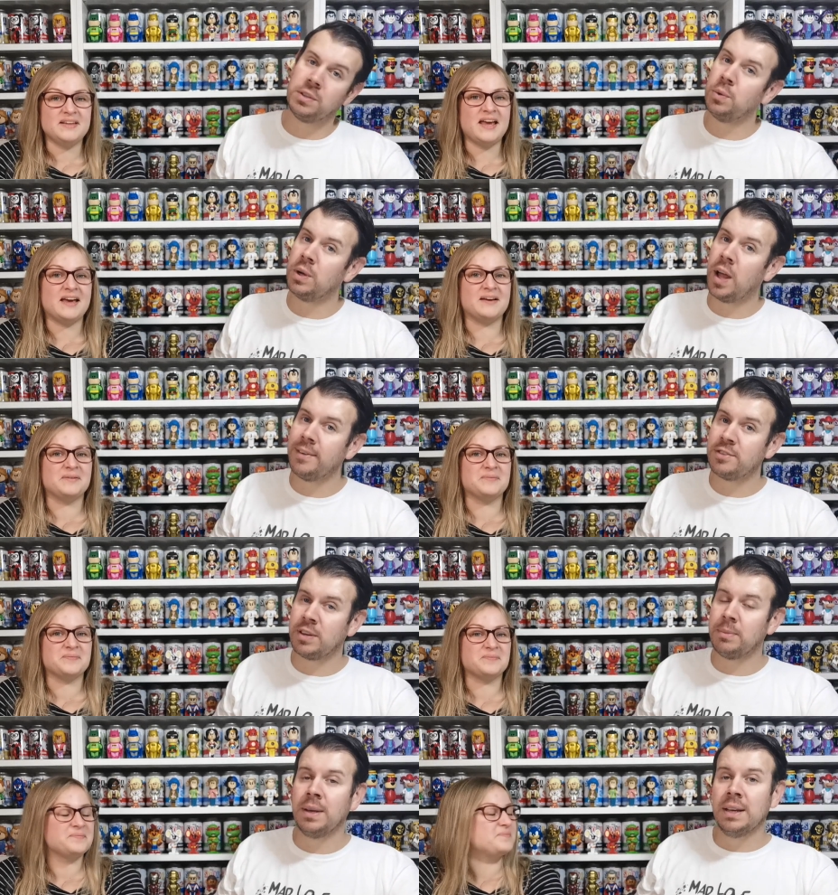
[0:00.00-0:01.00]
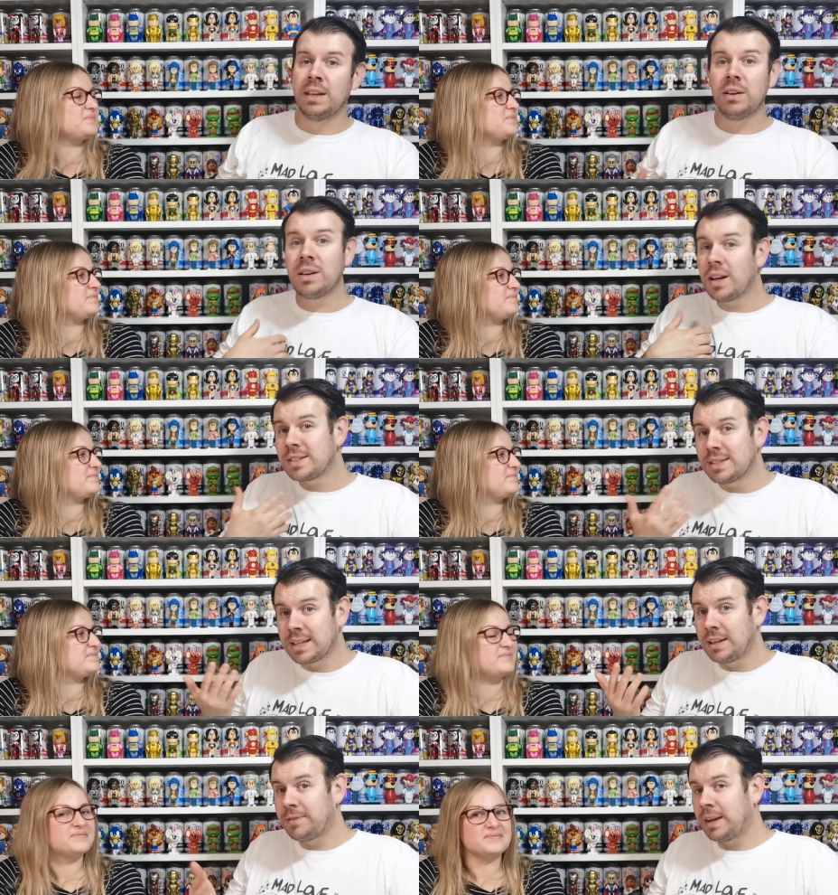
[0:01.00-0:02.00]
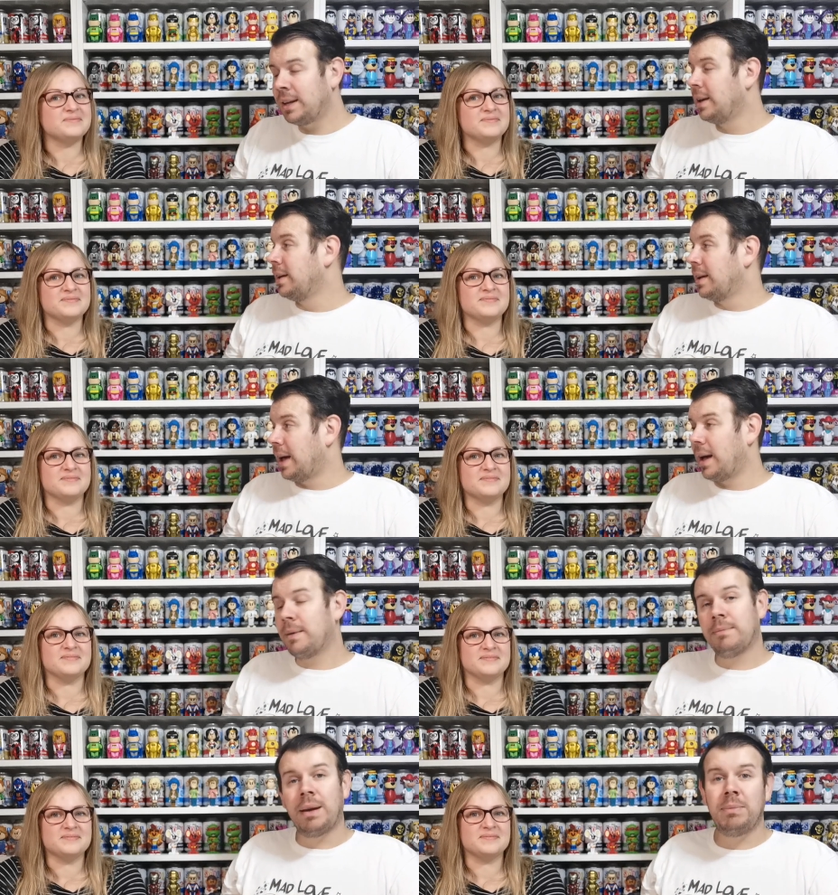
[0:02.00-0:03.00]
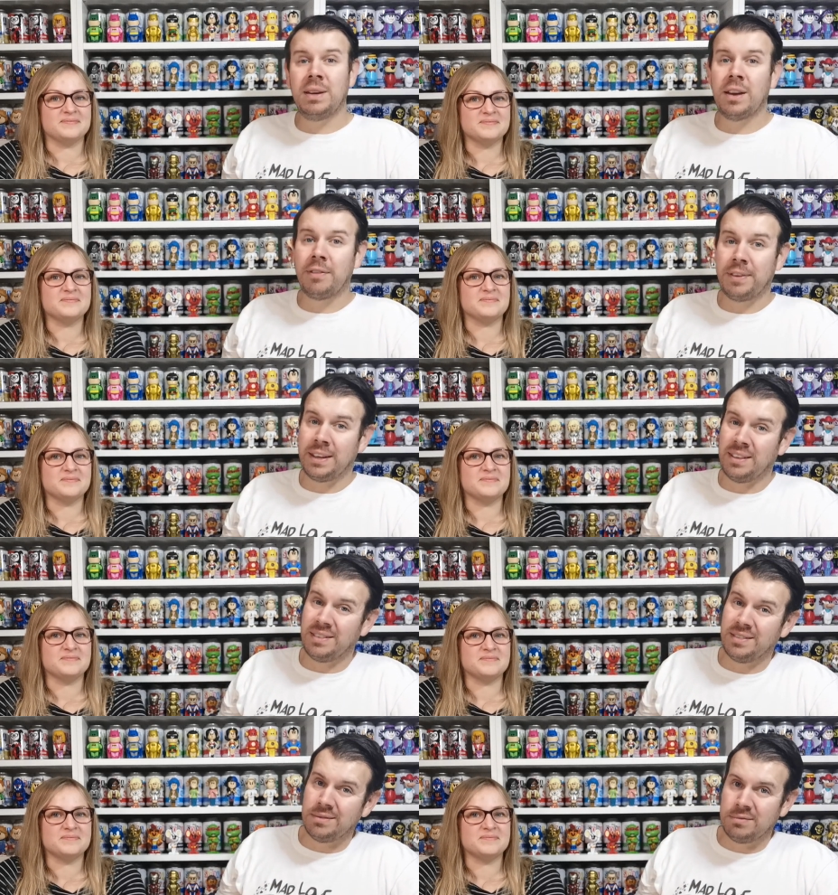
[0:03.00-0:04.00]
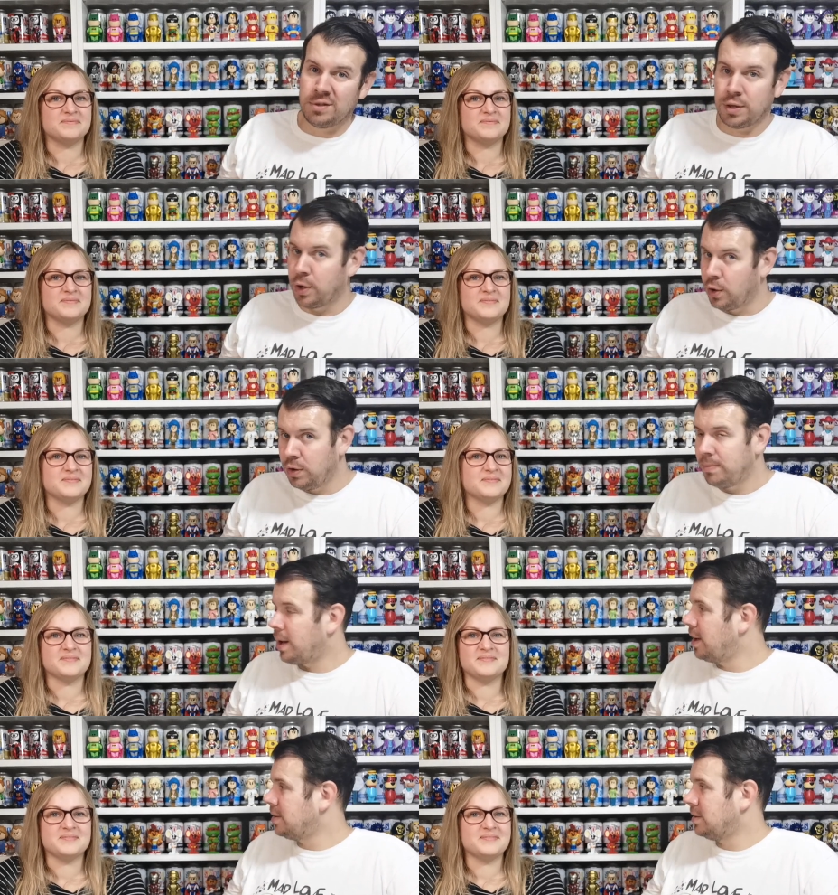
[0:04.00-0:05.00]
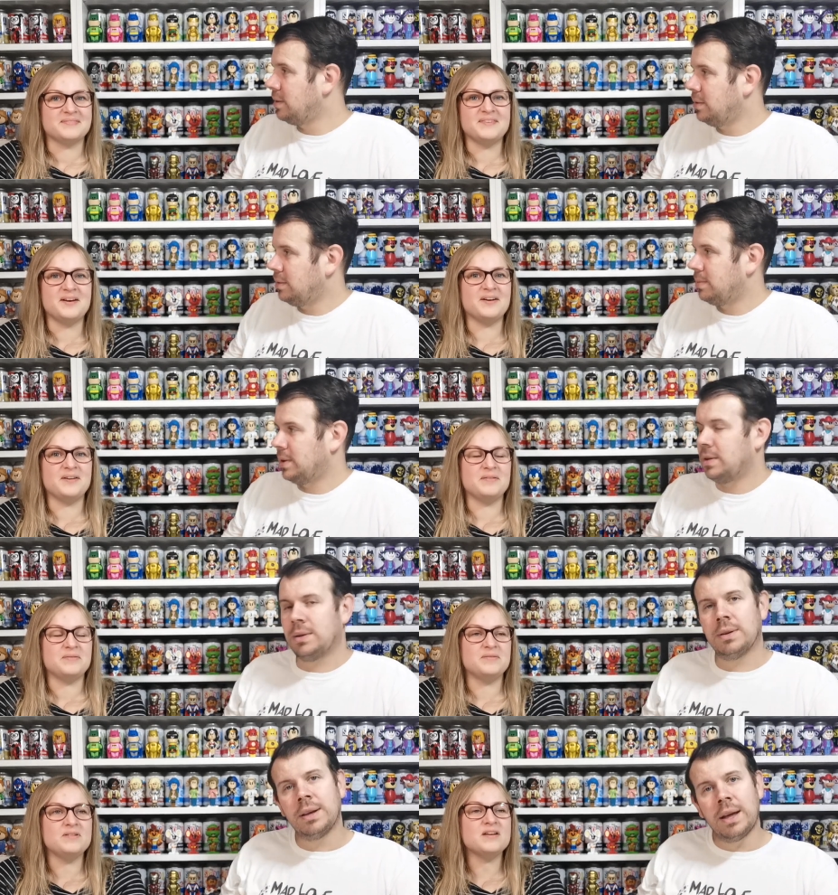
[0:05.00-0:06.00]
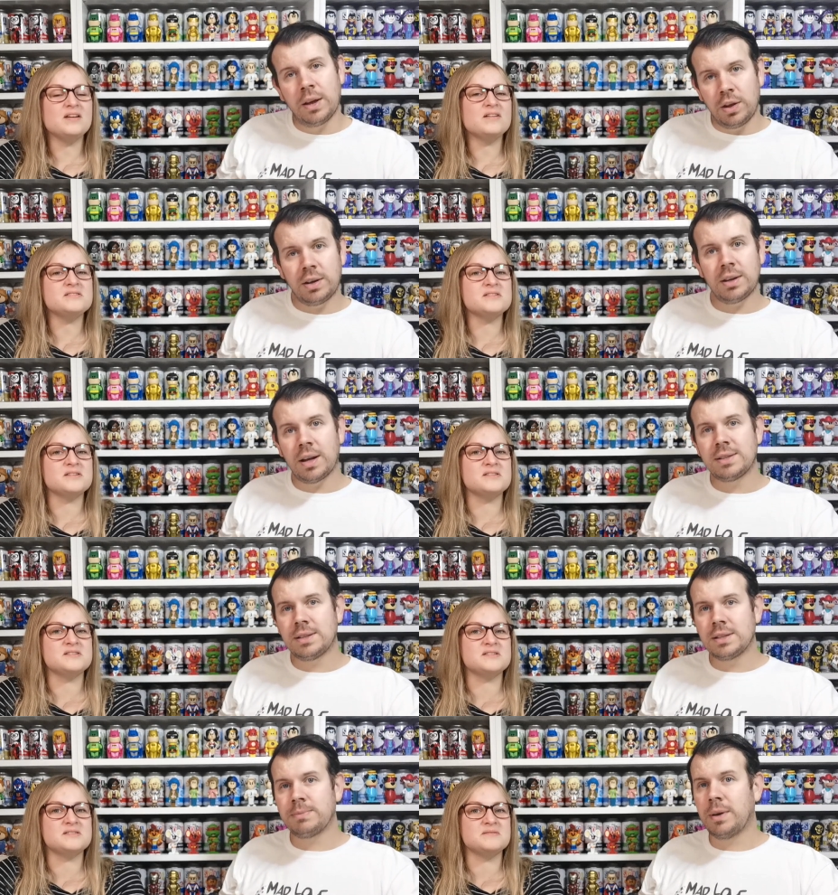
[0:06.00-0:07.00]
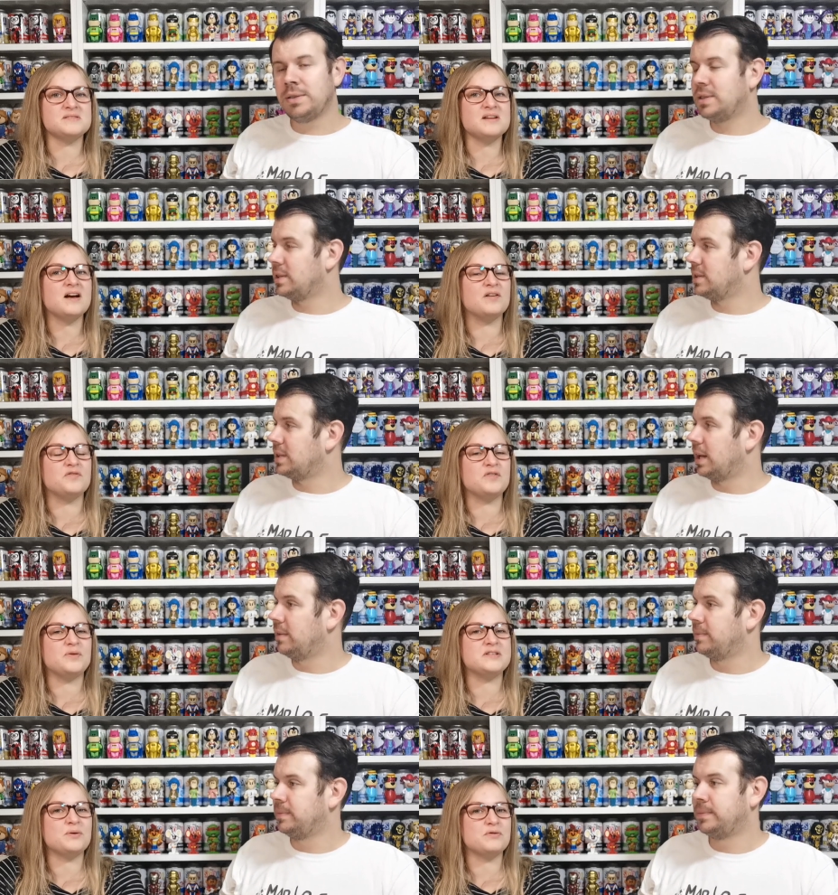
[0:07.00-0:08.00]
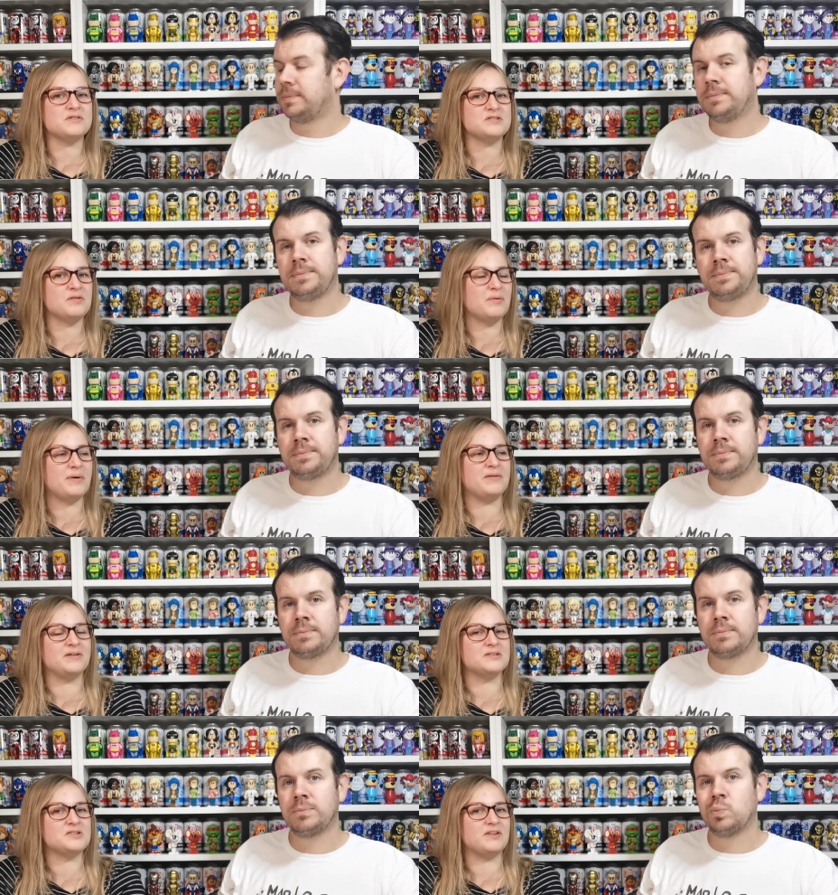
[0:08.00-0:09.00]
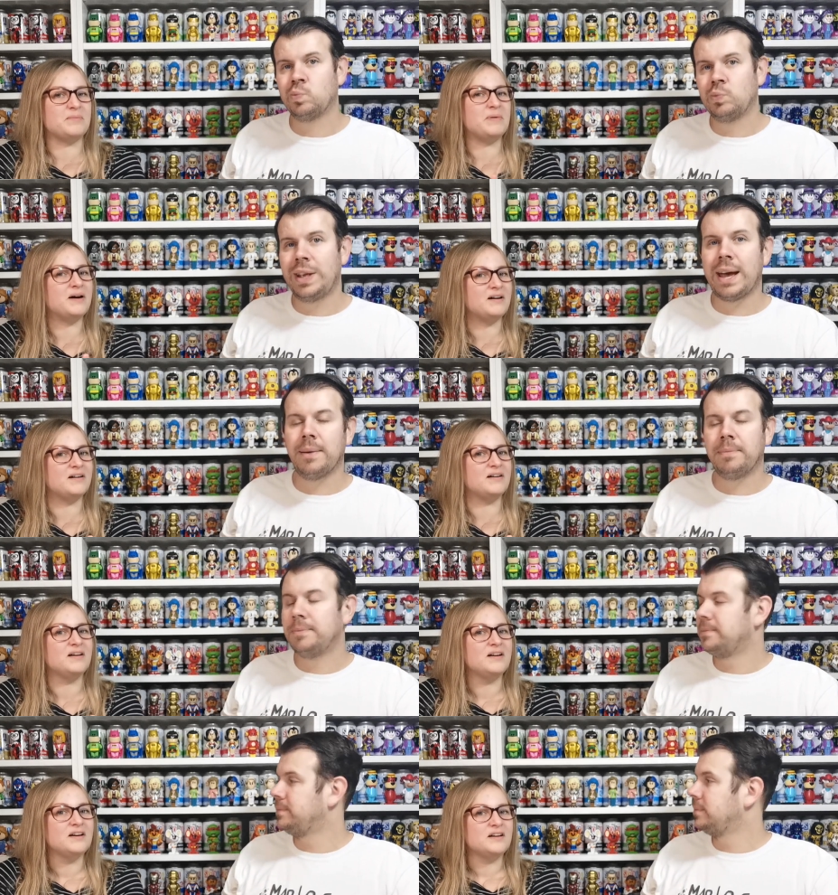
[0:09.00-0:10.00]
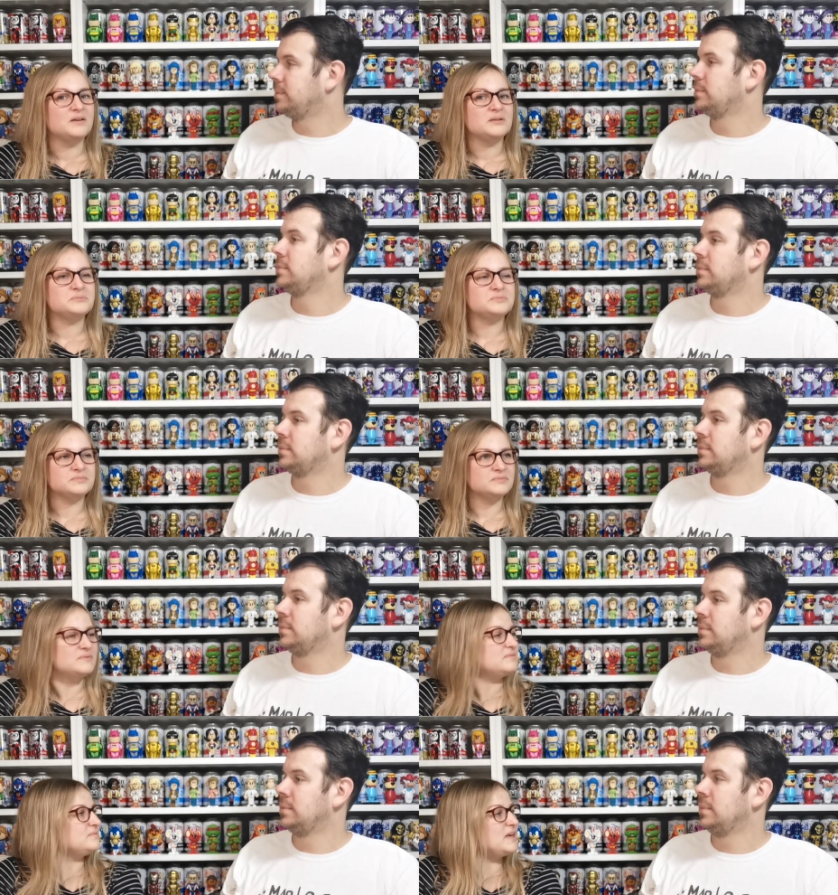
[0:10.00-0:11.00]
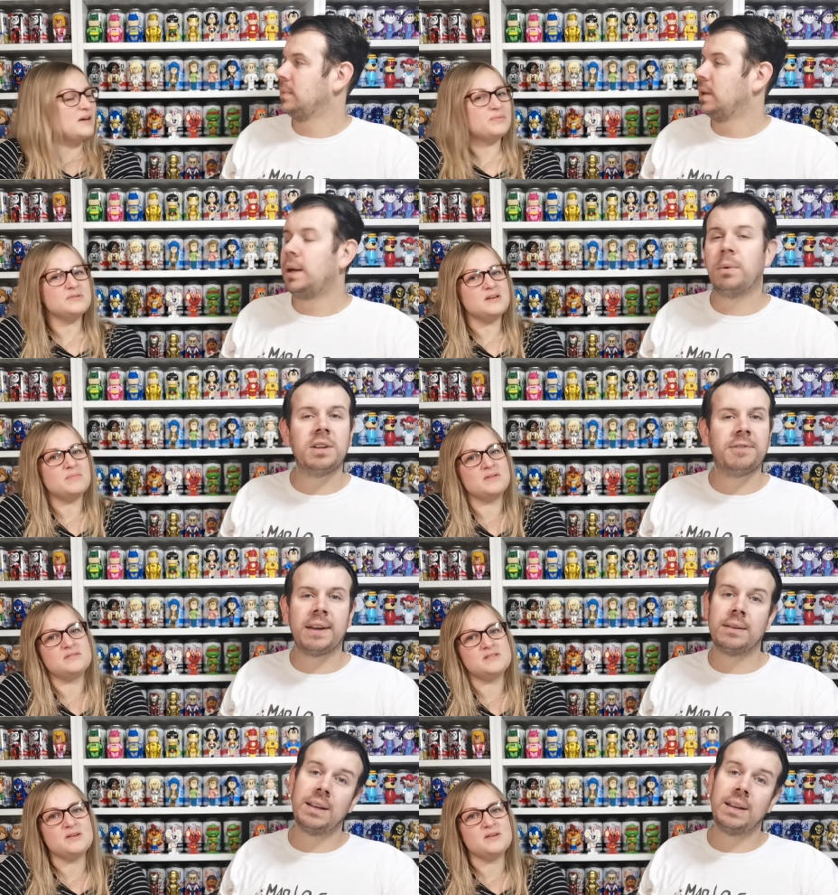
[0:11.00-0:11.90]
Speaker 1: day do yeah. a live stream, you can ask us anything. Um, maybe nothing too personal. No,
Speaker 2: we can ask, can ask us, us stuff. If we don't answer it, we won't answer it. But. Yeah yeah, we'd yeah, what do you think?